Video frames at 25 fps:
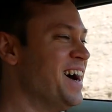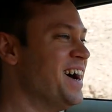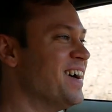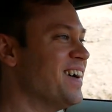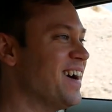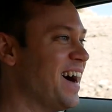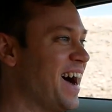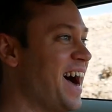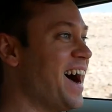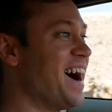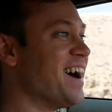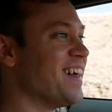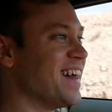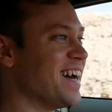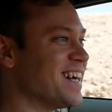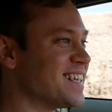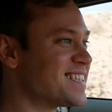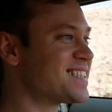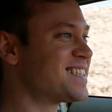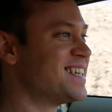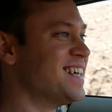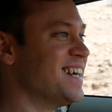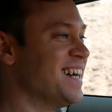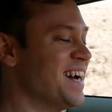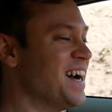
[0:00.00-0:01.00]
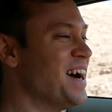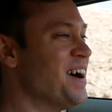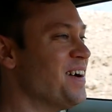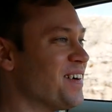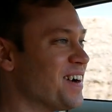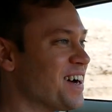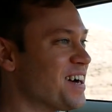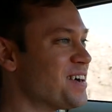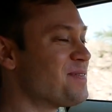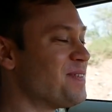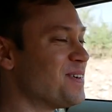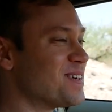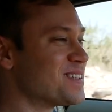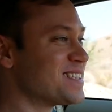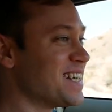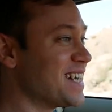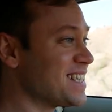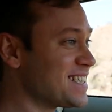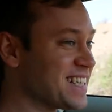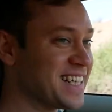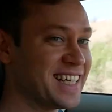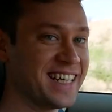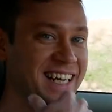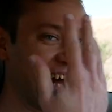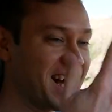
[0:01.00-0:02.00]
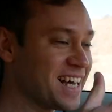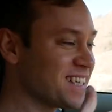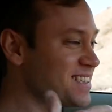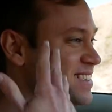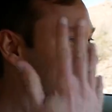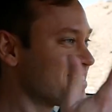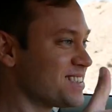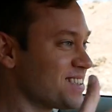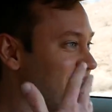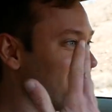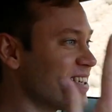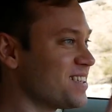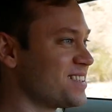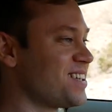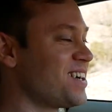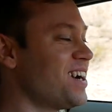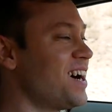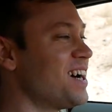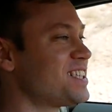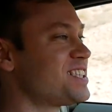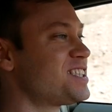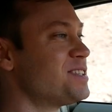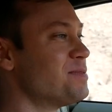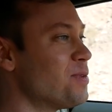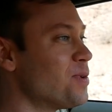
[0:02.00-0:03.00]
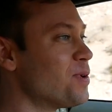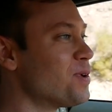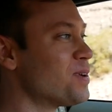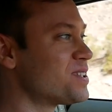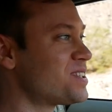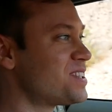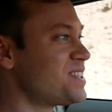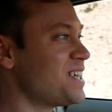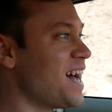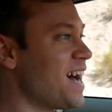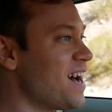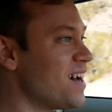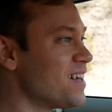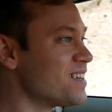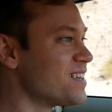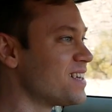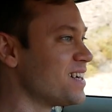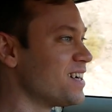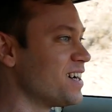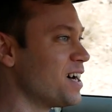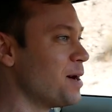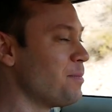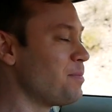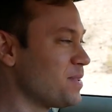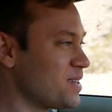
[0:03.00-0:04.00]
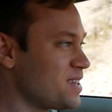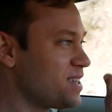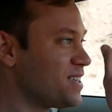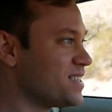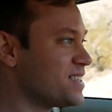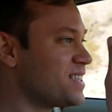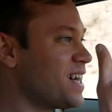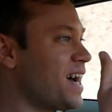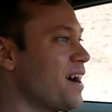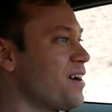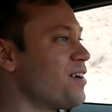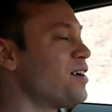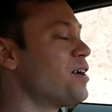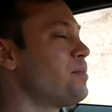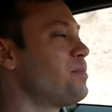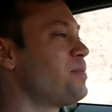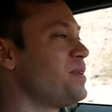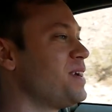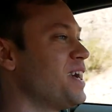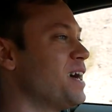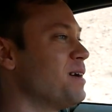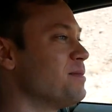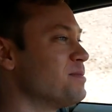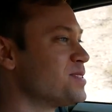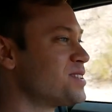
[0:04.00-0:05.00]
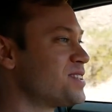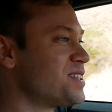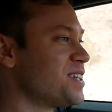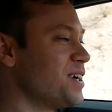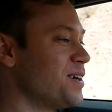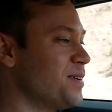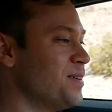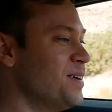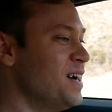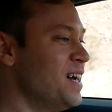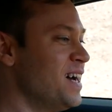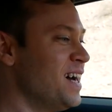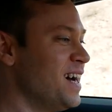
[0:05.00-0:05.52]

wow, that's where it feels nicely. And I got some more sound there up at these higher RPMs. So